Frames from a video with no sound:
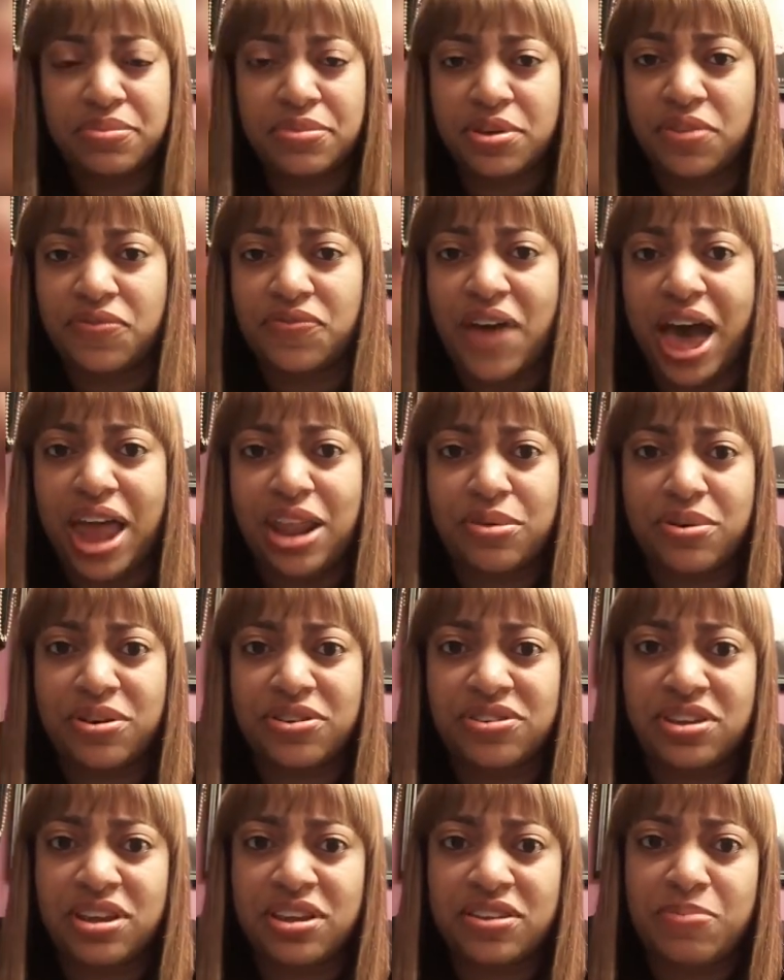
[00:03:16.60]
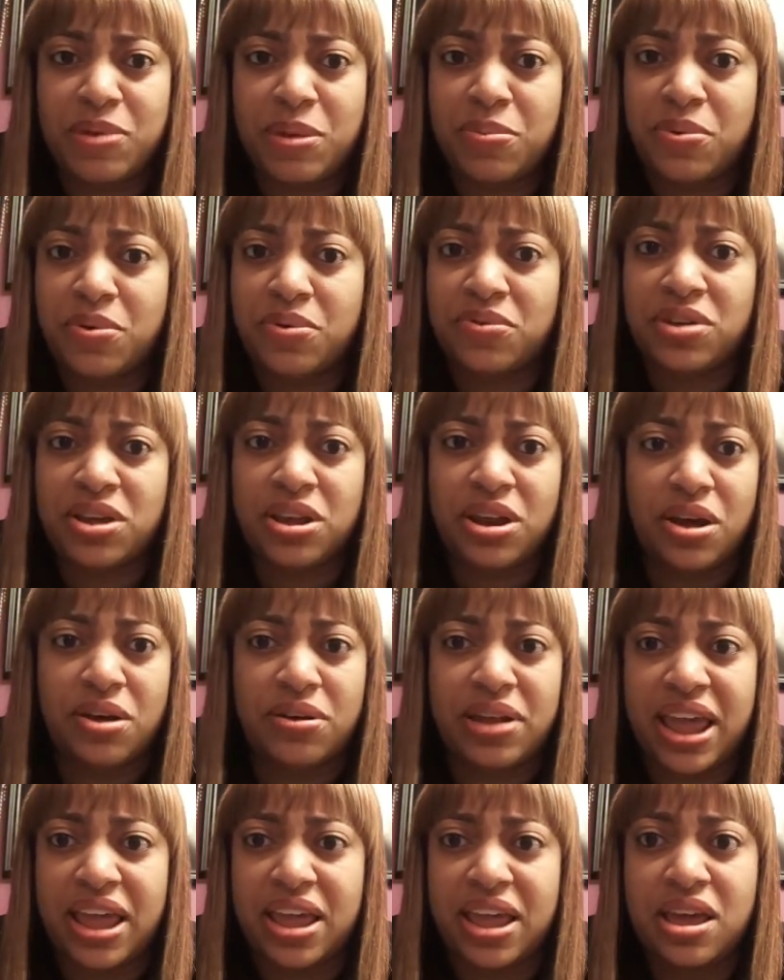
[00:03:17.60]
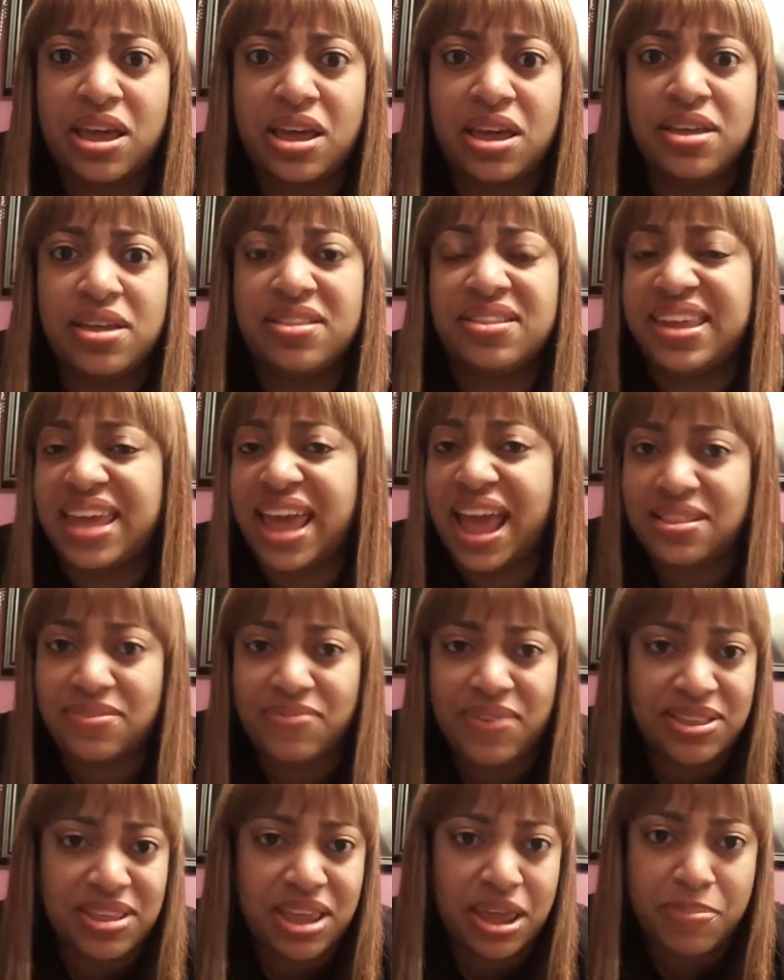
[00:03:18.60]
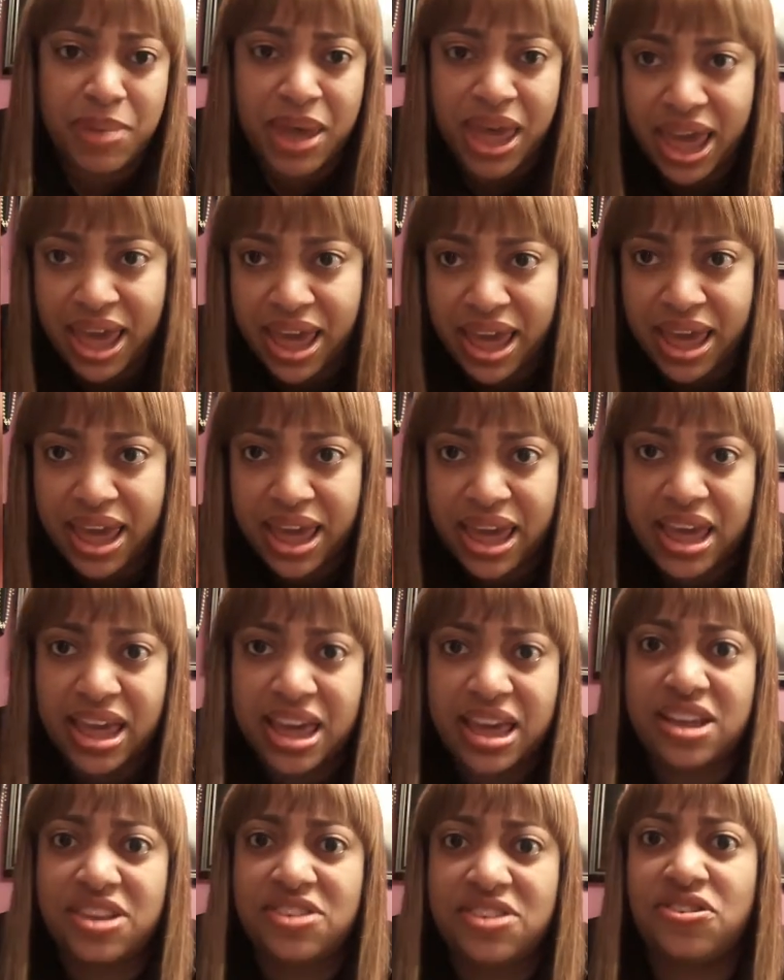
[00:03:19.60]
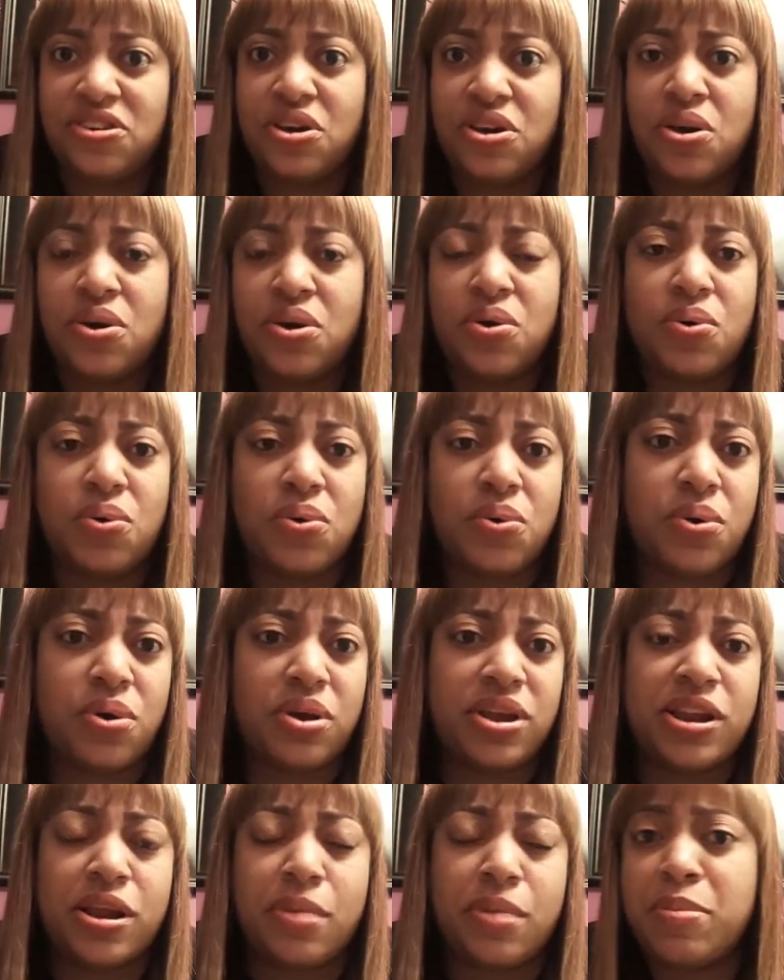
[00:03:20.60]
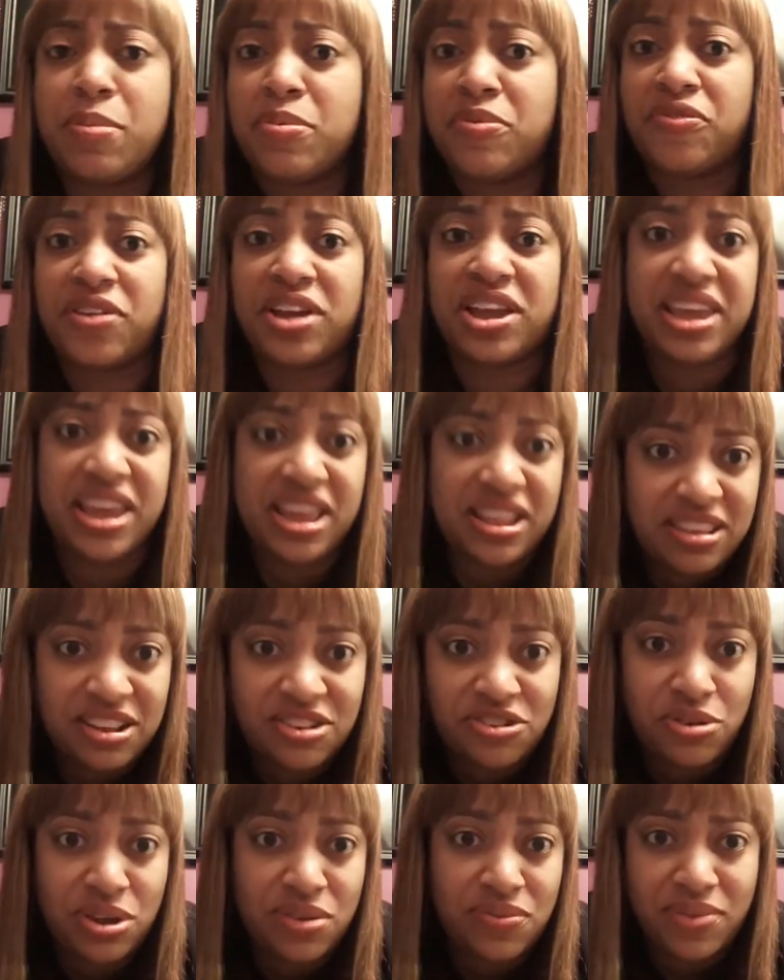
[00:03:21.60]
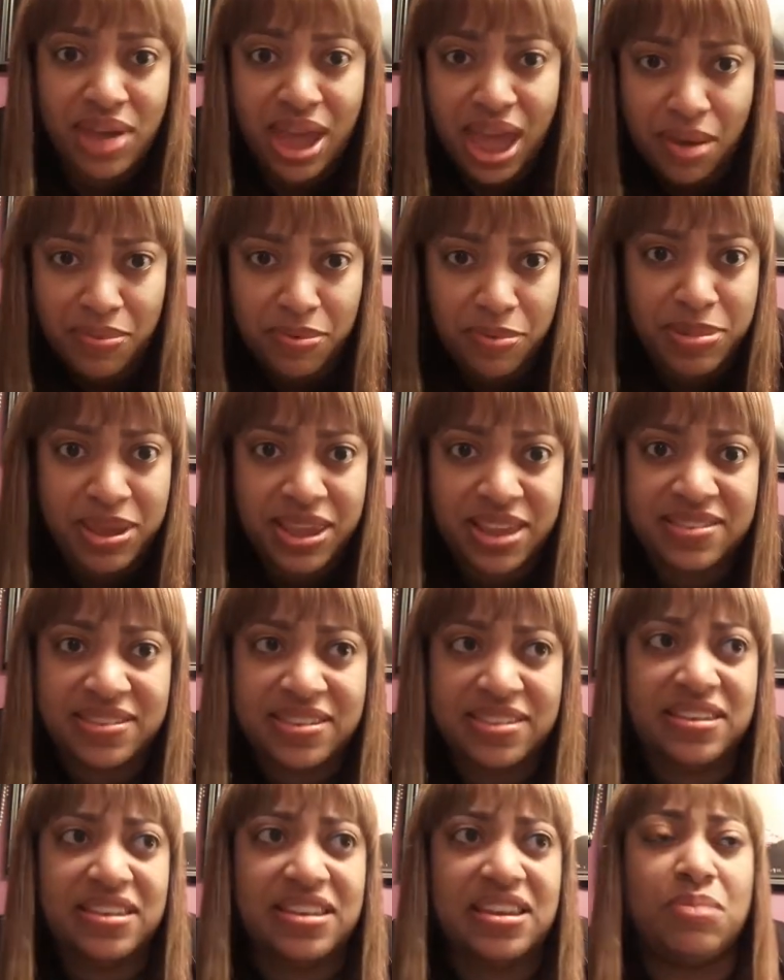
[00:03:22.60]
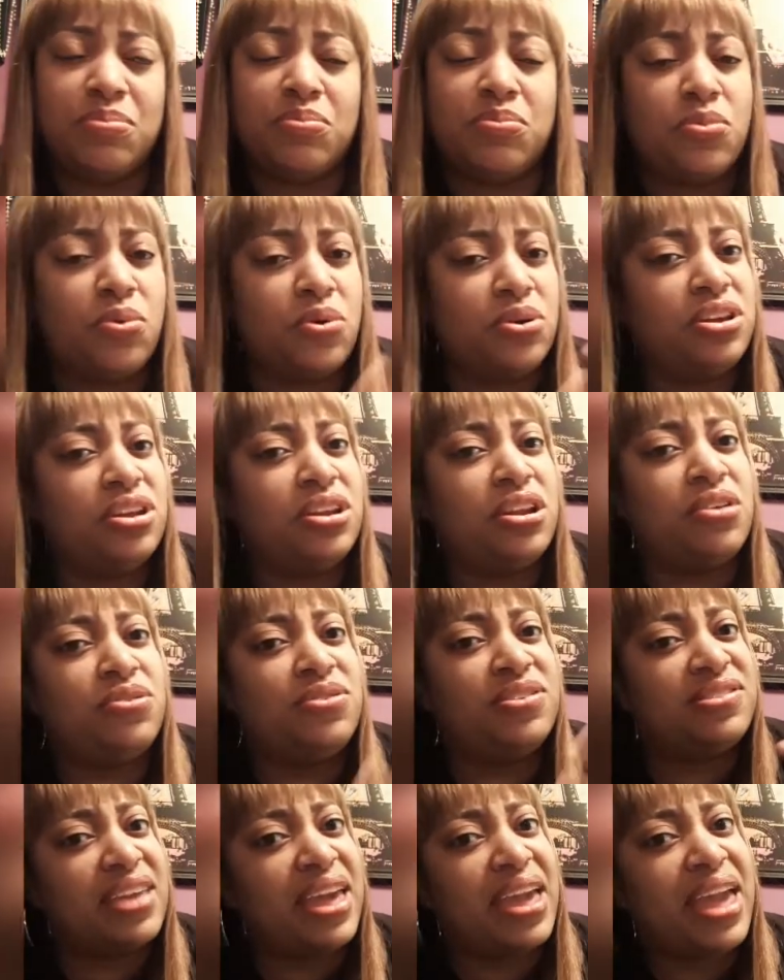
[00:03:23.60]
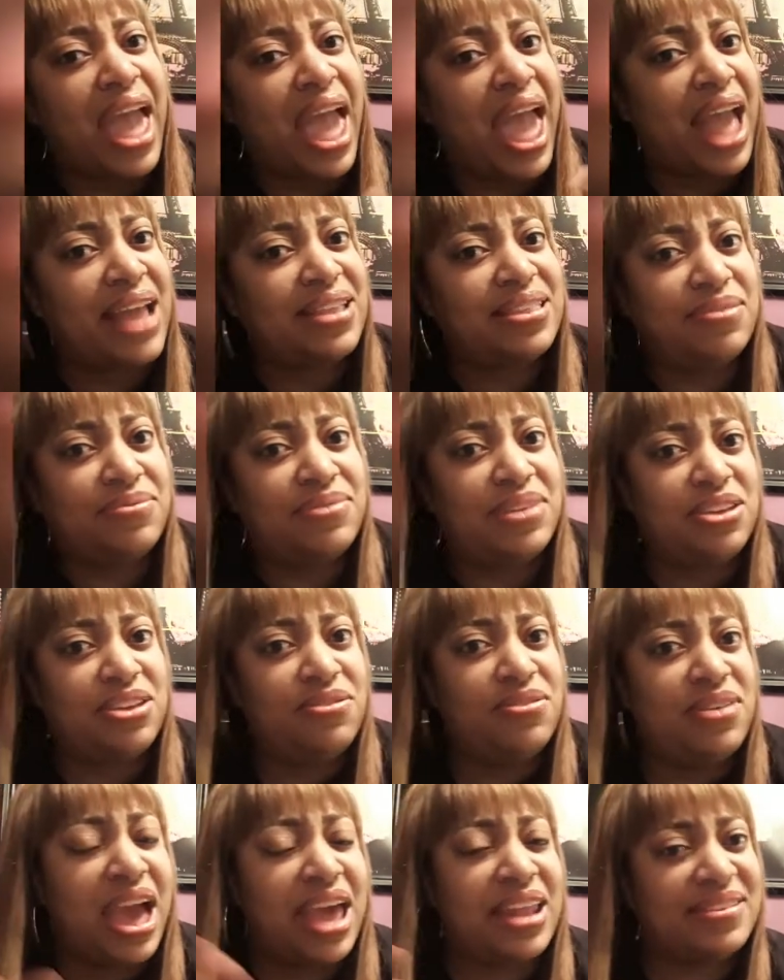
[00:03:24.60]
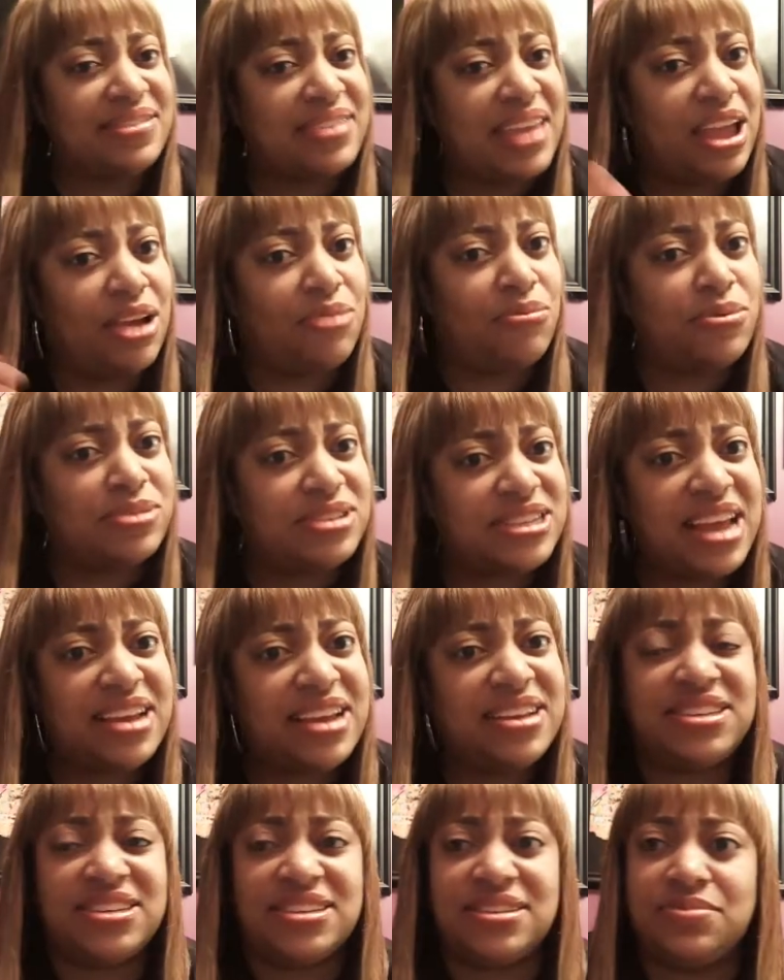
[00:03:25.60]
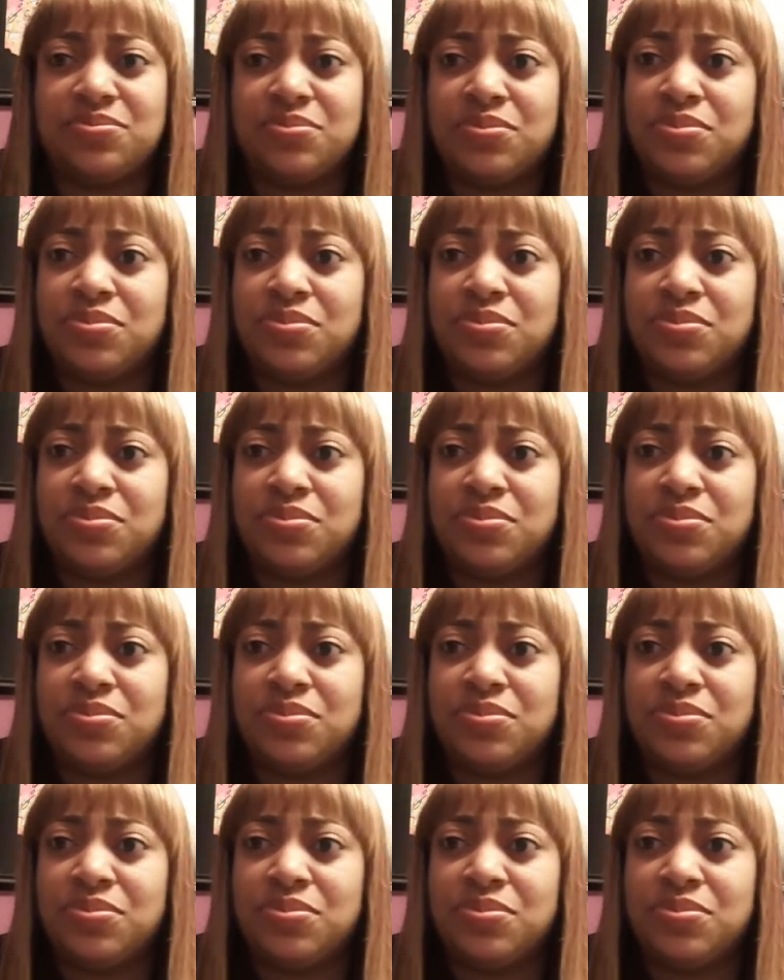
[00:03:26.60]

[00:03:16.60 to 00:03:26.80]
your followers, because people, they deactivate their page, or, people forget that you even have a business, and then, you stay active, then you kind of stay in rotation.